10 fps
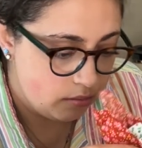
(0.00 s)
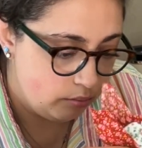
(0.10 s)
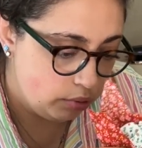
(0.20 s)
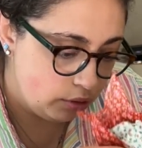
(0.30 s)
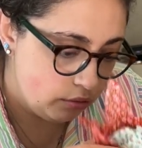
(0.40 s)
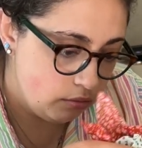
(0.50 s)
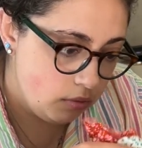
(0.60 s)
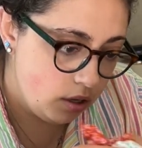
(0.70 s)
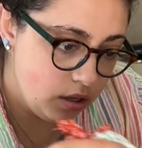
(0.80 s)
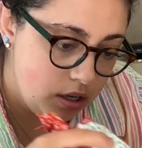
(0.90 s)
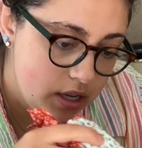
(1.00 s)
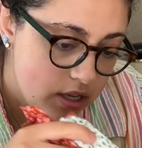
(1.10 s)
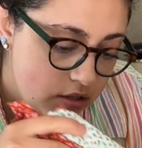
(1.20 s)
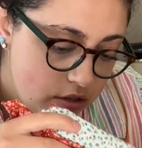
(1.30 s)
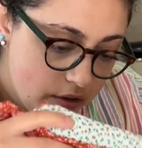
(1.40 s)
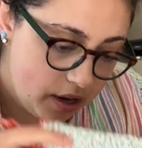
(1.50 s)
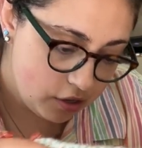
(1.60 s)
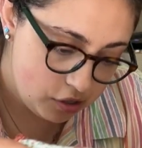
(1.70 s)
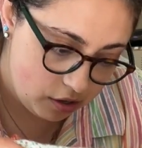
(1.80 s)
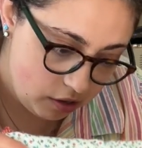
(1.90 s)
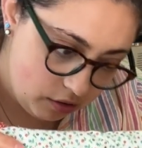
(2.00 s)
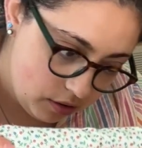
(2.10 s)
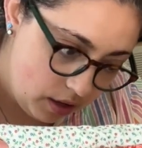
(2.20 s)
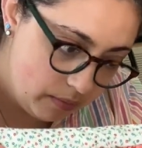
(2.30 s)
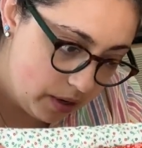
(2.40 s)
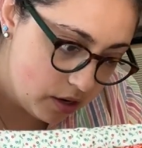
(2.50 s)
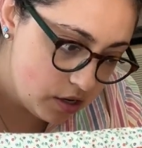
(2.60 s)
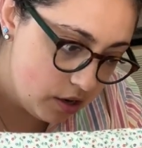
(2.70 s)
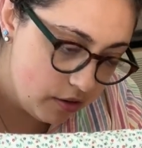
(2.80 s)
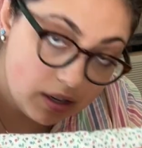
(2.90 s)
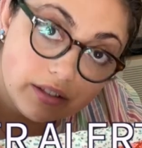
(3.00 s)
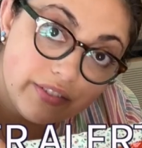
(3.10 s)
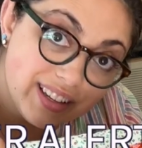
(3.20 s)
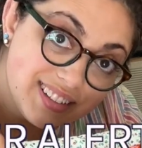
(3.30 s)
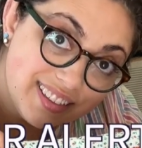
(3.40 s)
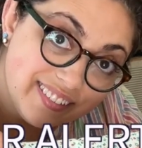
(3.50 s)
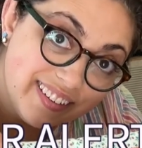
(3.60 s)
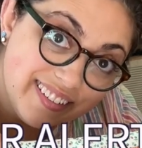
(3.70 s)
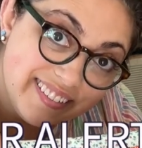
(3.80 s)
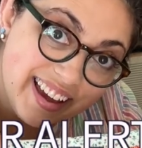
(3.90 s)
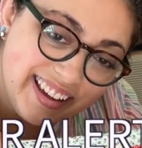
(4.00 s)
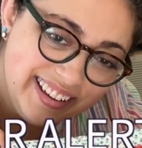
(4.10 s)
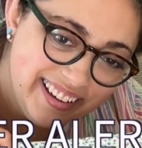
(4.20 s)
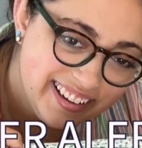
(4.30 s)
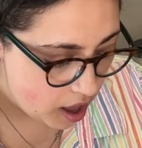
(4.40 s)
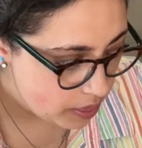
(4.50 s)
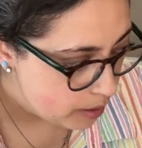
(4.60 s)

blue one is directional and make sure that it's facing the right way. The